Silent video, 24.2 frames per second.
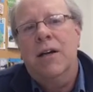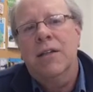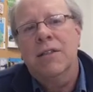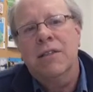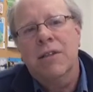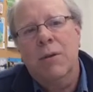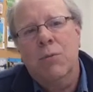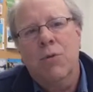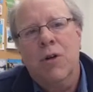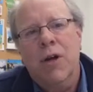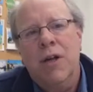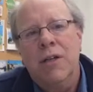
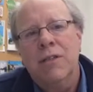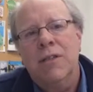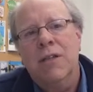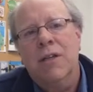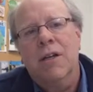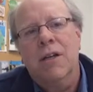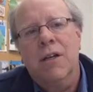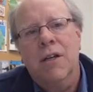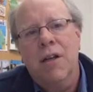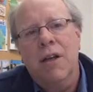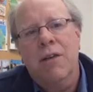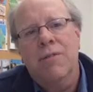Summarizing
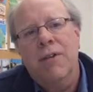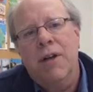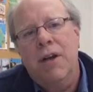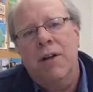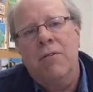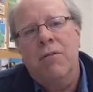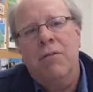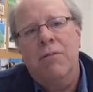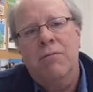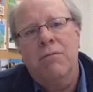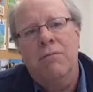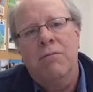an
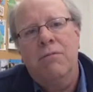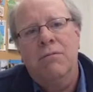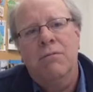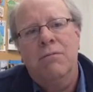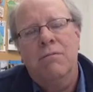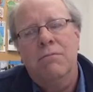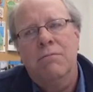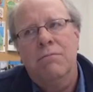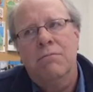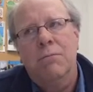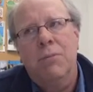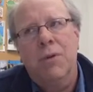
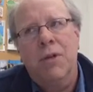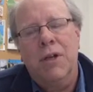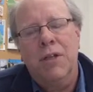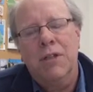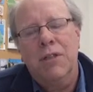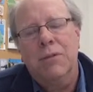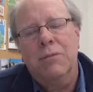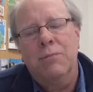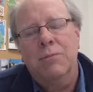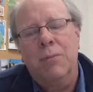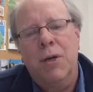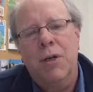
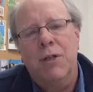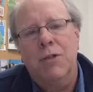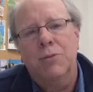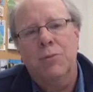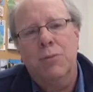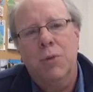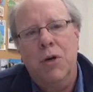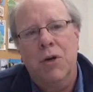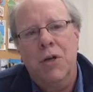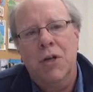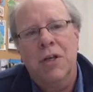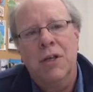1,100-plus page
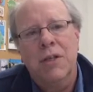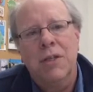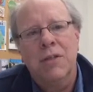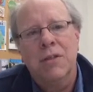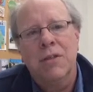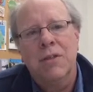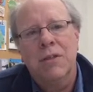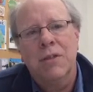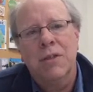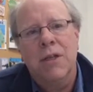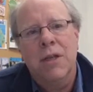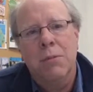book
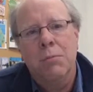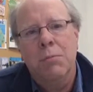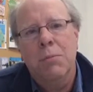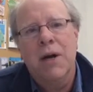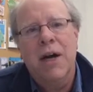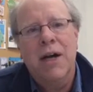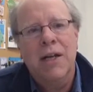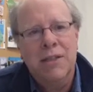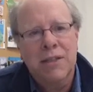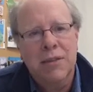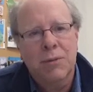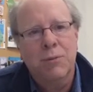is
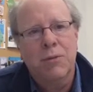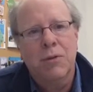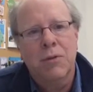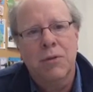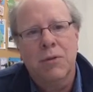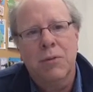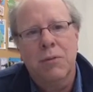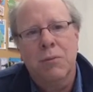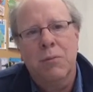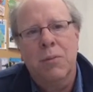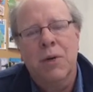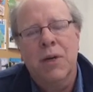
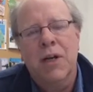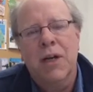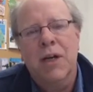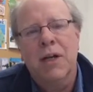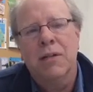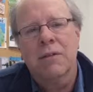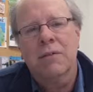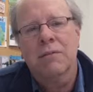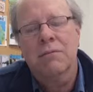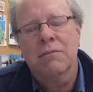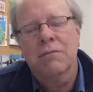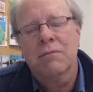impossible, but
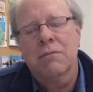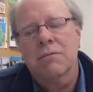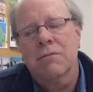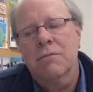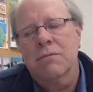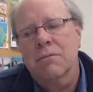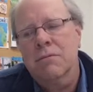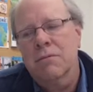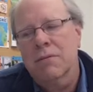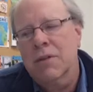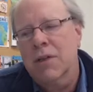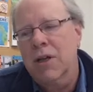I'll
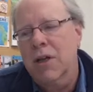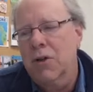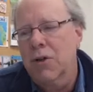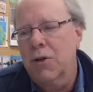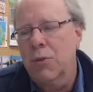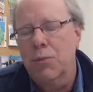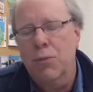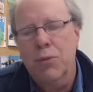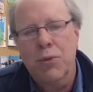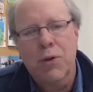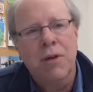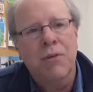tell you
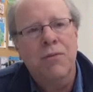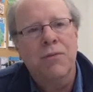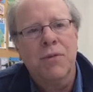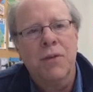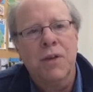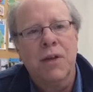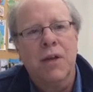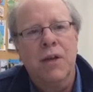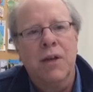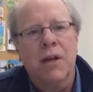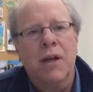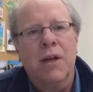
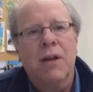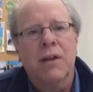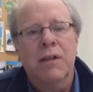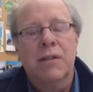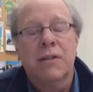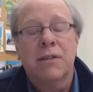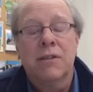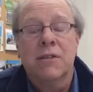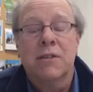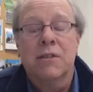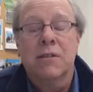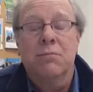briefly, and
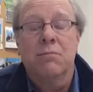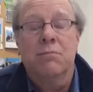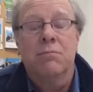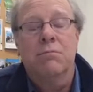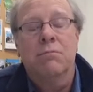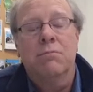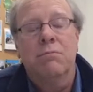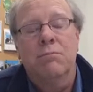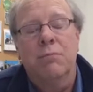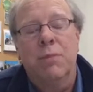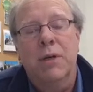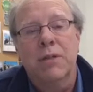this is the
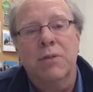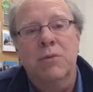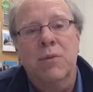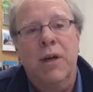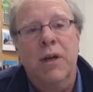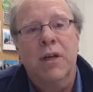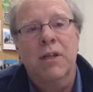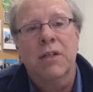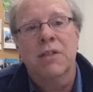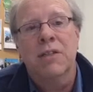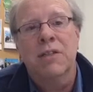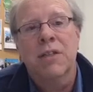best way
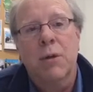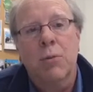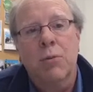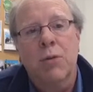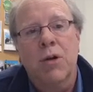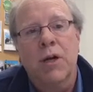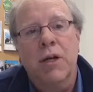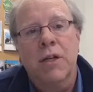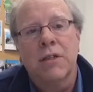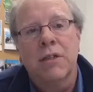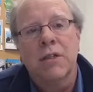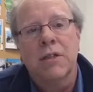I can
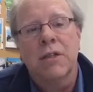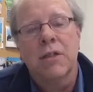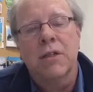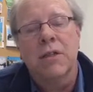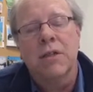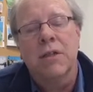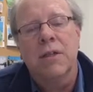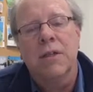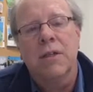summarize it,